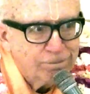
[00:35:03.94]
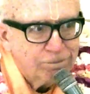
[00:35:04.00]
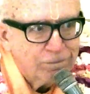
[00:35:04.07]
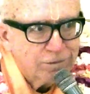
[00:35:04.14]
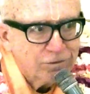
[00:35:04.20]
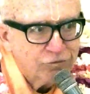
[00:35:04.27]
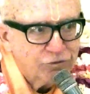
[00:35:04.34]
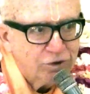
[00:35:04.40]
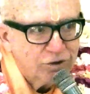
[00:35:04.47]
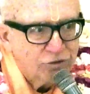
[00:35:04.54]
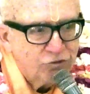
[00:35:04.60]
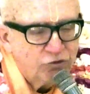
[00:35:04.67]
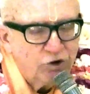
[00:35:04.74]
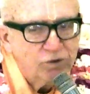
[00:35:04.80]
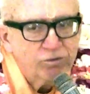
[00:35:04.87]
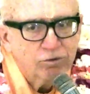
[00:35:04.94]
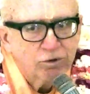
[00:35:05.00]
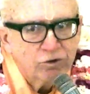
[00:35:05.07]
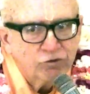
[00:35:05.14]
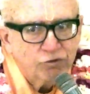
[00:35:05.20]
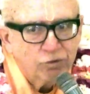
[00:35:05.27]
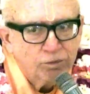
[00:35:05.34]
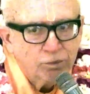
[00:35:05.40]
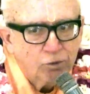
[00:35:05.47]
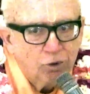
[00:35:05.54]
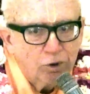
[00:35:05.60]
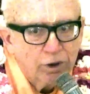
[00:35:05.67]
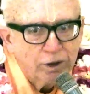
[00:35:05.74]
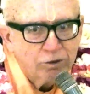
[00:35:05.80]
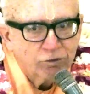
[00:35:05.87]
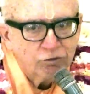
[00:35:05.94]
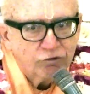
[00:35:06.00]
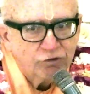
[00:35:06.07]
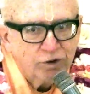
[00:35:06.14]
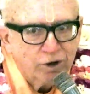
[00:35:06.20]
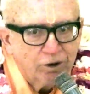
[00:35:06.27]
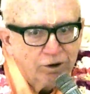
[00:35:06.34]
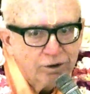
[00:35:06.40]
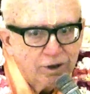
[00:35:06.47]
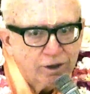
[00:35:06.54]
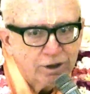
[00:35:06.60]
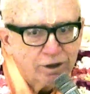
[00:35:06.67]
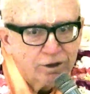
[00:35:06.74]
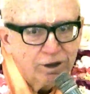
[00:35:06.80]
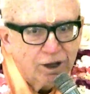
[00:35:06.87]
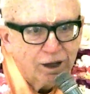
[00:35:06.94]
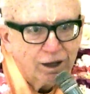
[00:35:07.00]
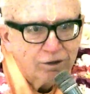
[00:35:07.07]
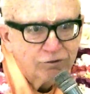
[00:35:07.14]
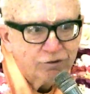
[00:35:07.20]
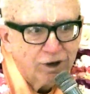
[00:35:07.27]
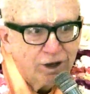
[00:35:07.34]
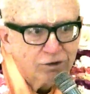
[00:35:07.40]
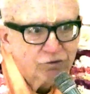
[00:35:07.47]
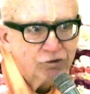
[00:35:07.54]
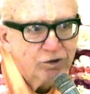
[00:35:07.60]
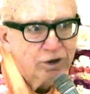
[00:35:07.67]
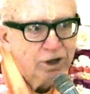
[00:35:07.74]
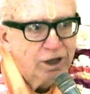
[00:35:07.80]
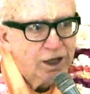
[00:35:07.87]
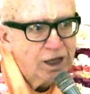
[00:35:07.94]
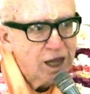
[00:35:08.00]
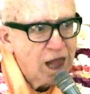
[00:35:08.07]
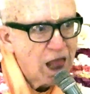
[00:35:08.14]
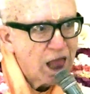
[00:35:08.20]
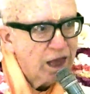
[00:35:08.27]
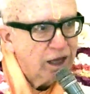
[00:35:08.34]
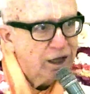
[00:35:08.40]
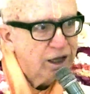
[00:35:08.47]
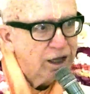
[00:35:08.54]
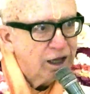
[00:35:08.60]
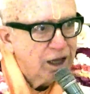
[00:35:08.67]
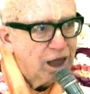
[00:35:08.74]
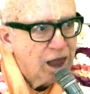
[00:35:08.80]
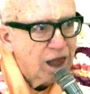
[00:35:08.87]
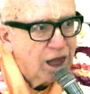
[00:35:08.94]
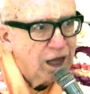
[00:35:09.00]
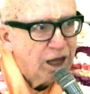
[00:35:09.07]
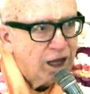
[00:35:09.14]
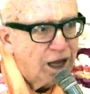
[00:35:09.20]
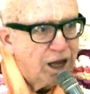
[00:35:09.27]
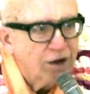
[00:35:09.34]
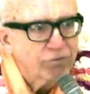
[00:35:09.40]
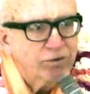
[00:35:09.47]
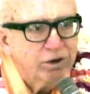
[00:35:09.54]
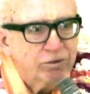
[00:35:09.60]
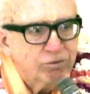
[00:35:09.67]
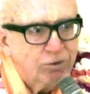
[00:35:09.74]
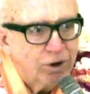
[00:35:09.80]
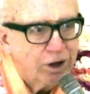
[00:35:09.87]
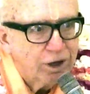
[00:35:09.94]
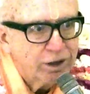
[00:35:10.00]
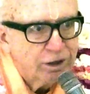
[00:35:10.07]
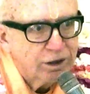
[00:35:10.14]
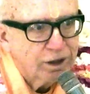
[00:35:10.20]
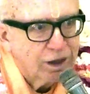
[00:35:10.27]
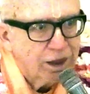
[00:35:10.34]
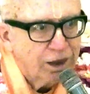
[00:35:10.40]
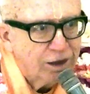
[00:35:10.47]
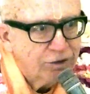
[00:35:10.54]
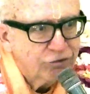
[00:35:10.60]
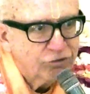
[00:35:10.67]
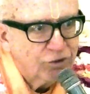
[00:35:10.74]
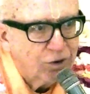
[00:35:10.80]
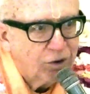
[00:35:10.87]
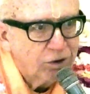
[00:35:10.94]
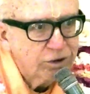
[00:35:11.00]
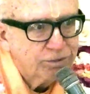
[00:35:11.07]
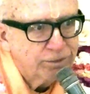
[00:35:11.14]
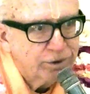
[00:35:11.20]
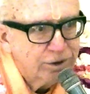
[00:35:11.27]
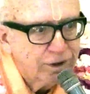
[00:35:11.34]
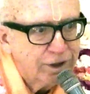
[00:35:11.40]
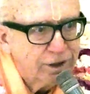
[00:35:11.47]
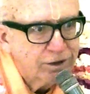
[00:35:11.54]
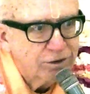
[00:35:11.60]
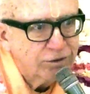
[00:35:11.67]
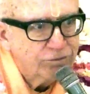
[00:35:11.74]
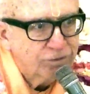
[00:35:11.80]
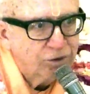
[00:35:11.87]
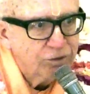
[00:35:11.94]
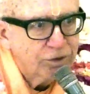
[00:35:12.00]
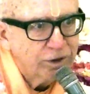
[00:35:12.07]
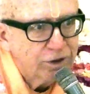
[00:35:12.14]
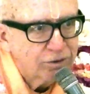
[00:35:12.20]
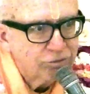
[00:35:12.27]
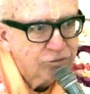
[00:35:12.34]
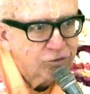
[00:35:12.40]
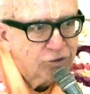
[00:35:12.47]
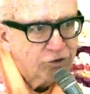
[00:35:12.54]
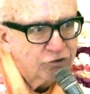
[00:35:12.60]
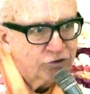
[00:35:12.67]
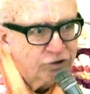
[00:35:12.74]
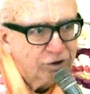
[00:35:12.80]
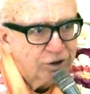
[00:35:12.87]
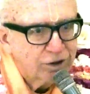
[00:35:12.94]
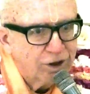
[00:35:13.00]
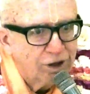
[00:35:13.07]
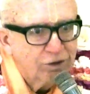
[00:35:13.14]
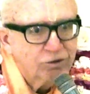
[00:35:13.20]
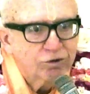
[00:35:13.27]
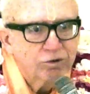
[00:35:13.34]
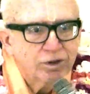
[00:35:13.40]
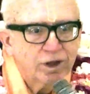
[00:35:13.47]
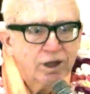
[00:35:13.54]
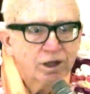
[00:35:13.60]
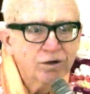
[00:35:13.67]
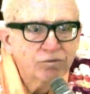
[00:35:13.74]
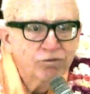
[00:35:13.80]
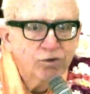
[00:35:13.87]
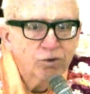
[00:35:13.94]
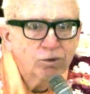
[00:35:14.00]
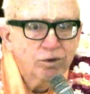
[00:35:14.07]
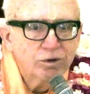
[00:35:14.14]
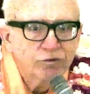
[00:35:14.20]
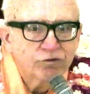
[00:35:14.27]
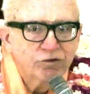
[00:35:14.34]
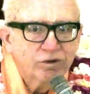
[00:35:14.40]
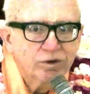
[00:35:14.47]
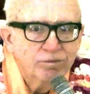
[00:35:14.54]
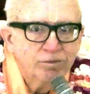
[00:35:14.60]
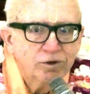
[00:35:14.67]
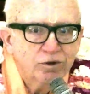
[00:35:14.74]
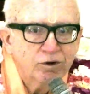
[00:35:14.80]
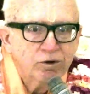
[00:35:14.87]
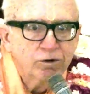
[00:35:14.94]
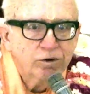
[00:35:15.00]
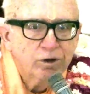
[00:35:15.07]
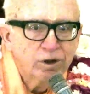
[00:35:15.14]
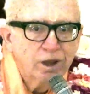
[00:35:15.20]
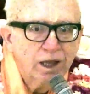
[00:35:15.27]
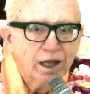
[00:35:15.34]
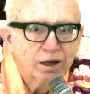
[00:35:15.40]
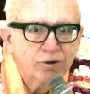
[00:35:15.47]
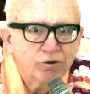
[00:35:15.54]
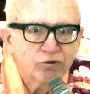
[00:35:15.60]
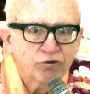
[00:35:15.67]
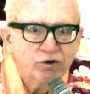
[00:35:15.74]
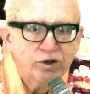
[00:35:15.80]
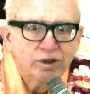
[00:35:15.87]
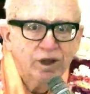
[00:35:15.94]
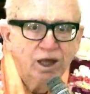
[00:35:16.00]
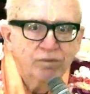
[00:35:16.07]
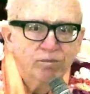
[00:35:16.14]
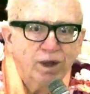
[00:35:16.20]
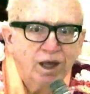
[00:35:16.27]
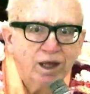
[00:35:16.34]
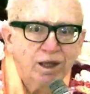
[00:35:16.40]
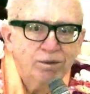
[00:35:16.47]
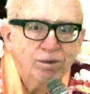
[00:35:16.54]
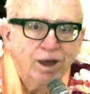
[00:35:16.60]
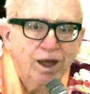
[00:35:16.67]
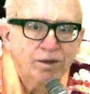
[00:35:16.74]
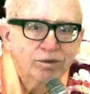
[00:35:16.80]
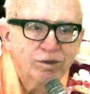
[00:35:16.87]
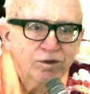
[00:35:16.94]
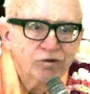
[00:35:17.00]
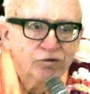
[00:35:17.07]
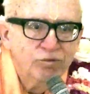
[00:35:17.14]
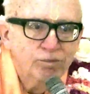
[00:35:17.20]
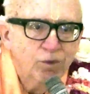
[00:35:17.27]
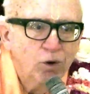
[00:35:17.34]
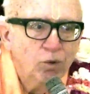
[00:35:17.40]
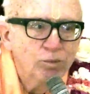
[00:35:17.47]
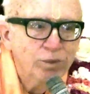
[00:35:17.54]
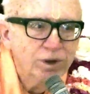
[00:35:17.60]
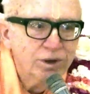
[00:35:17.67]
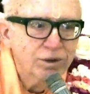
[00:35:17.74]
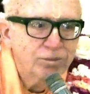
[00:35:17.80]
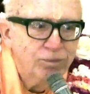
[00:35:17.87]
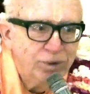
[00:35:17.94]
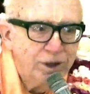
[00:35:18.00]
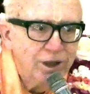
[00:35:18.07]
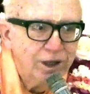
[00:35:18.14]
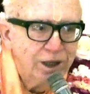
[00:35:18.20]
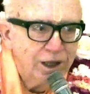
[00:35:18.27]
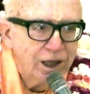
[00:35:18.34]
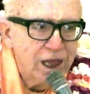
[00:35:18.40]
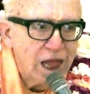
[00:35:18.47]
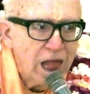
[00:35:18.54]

Jivara Subhoi Krishnarana Yadas, actually, everyone is ultimately a devotee of Krishna. Under the influence of the material energy, they may at this moment be